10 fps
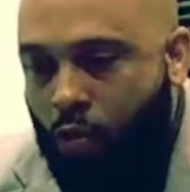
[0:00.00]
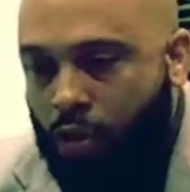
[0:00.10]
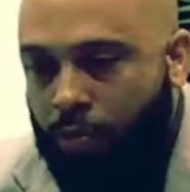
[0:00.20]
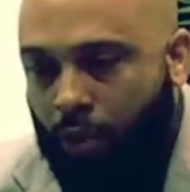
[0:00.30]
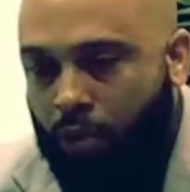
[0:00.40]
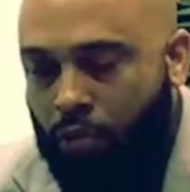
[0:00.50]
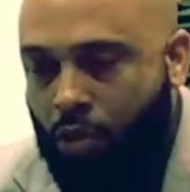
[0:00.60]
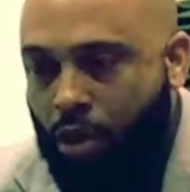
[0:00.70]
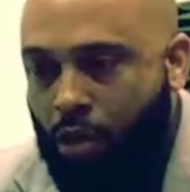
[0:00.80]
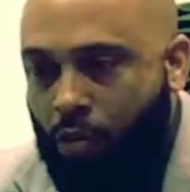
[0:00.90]
workbooks
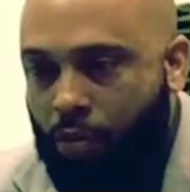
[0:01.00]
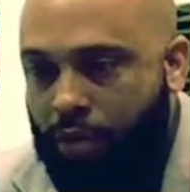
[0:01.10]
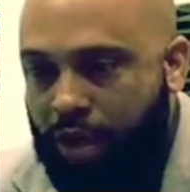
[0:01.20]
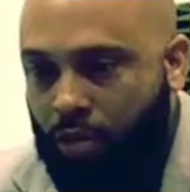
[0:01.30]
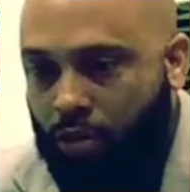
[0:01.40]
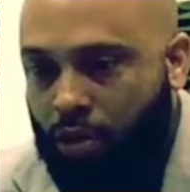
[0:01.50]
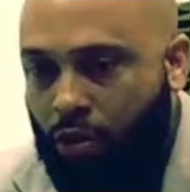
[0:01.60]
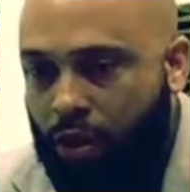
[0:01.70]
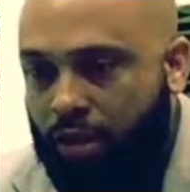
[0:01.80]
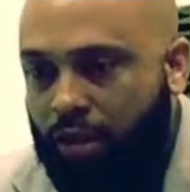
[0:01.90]
will be geared
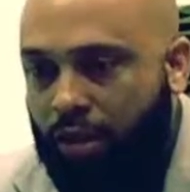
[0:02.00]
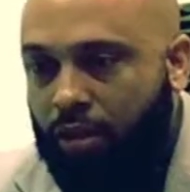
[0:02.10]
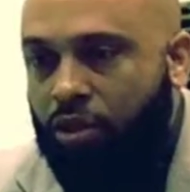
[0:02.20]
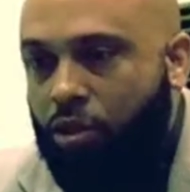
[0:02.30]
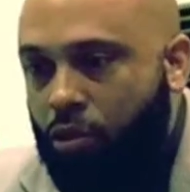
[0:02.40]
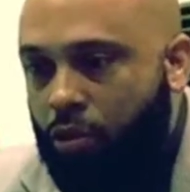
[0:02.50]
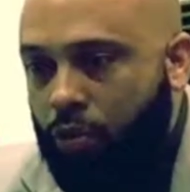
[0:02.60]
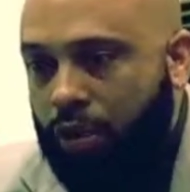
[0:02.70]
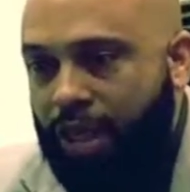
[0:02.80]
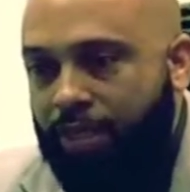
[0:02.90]
towards
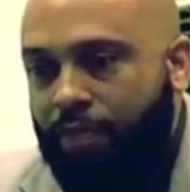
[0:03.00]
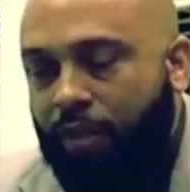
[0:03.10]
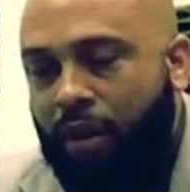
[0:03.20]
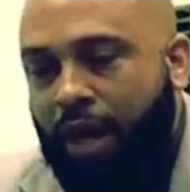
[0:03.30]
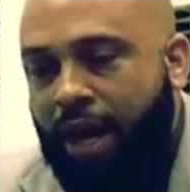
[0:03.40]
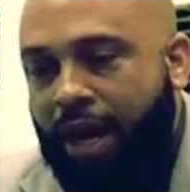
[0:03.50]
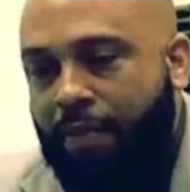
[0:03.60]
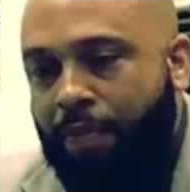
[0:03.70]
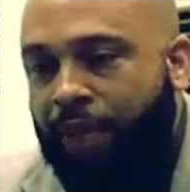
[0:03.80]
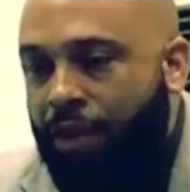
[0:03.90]
schools and
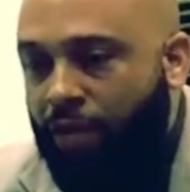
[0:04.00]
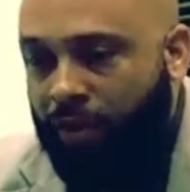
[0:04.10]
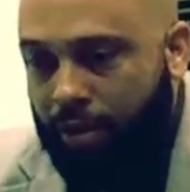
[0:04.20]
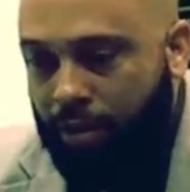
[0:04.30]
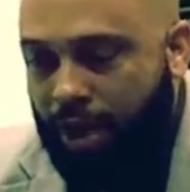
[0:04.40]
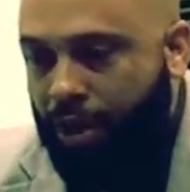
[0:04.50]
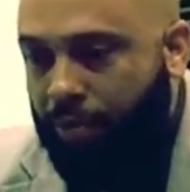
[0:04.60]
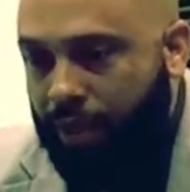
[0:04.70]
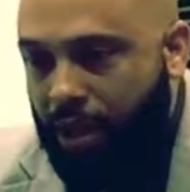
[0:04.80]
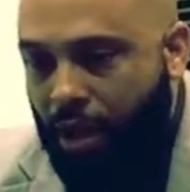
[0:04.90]

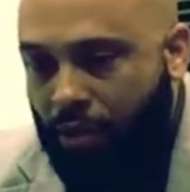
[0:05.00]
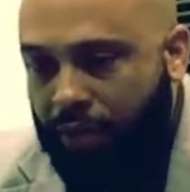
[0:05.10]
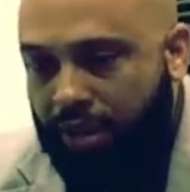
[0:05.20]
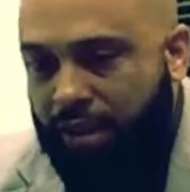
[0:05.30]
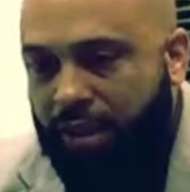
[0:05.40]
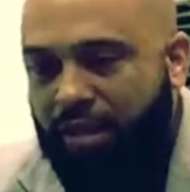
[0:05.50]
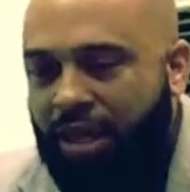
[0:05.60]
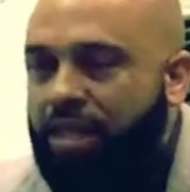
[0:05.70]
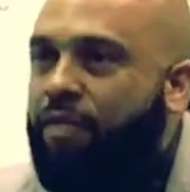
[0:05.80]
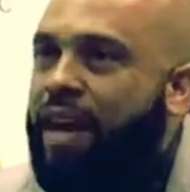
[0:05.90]
therapy offices and
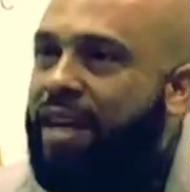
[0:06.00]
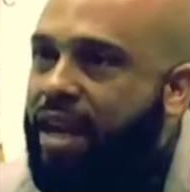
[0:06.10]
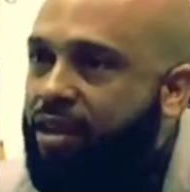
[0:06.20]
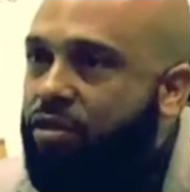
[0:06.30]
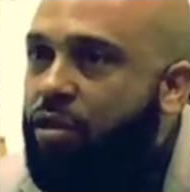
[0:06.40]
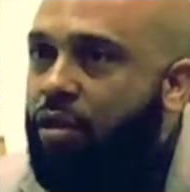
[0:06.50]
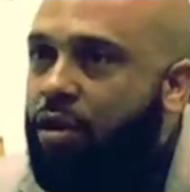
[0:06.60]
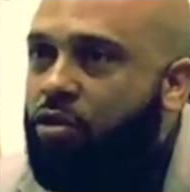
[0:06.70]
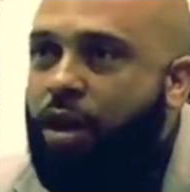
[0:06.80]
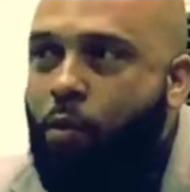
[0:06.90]
things of that nature.
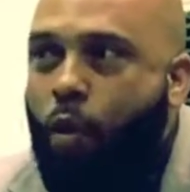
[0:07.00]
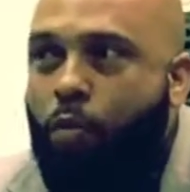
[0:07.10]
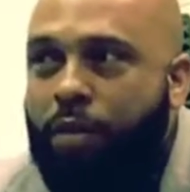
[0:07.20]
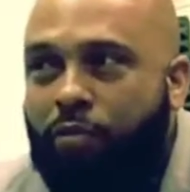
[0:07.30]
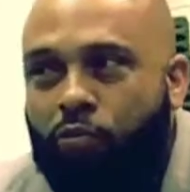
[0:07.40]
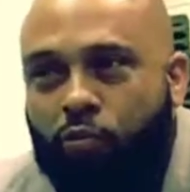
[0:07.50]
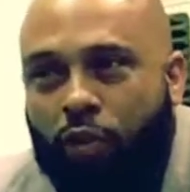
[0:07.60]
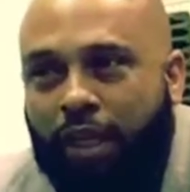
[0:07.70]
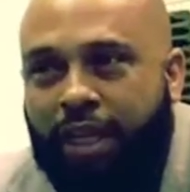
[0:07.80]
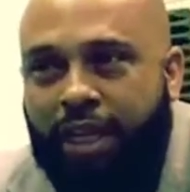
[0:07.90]
So it won't be
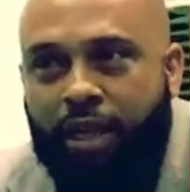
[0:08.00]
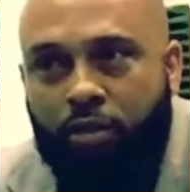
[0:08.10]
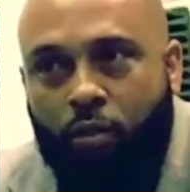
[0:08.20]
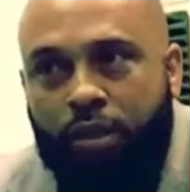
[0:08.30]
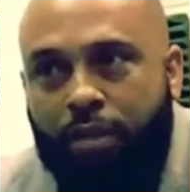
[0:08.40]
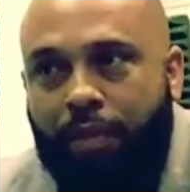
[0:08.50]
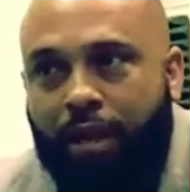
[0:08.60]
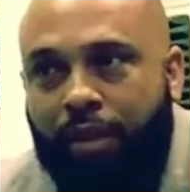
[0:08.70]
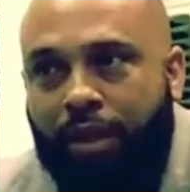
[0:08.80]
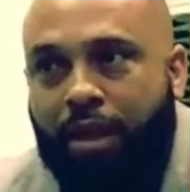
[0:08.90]
really geared towards the
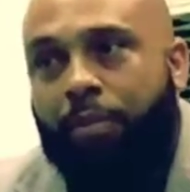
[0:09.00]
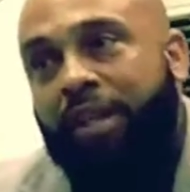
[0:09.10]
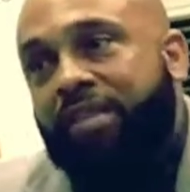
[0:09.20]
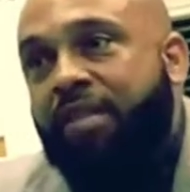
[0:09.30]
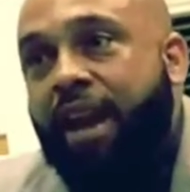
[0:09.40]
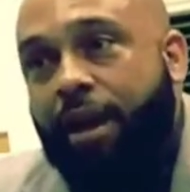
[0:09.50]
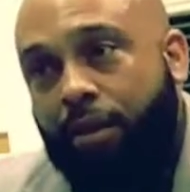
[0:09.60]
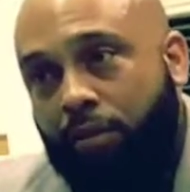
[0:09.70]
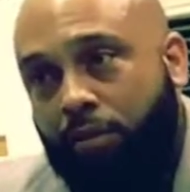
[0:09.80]
public, but it's there.